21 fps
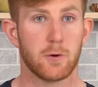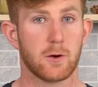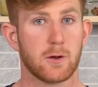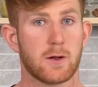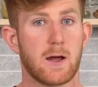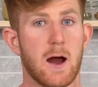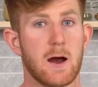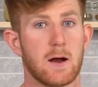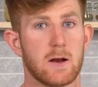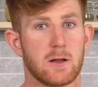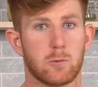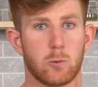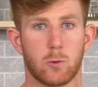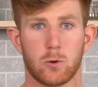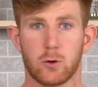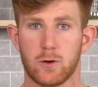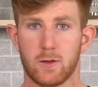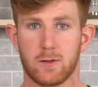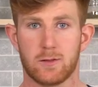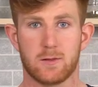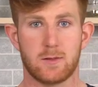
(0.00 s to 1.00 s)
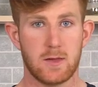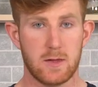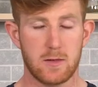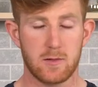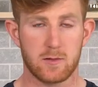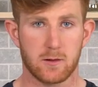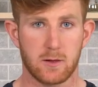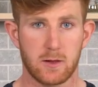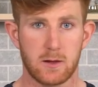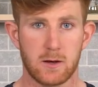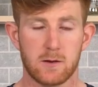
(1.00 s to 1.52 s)
For the garlic, we're going to
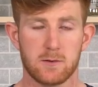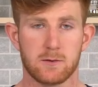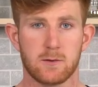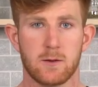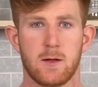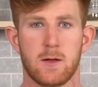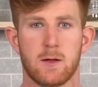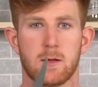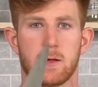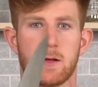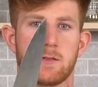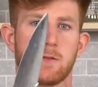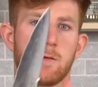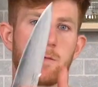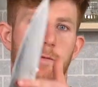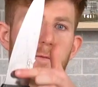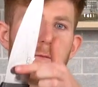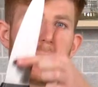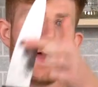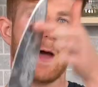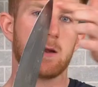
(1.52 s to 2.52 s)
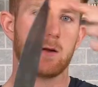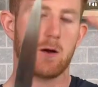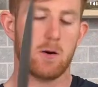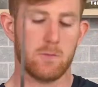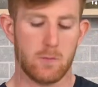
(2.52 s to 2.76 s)
de-skin it, get the flat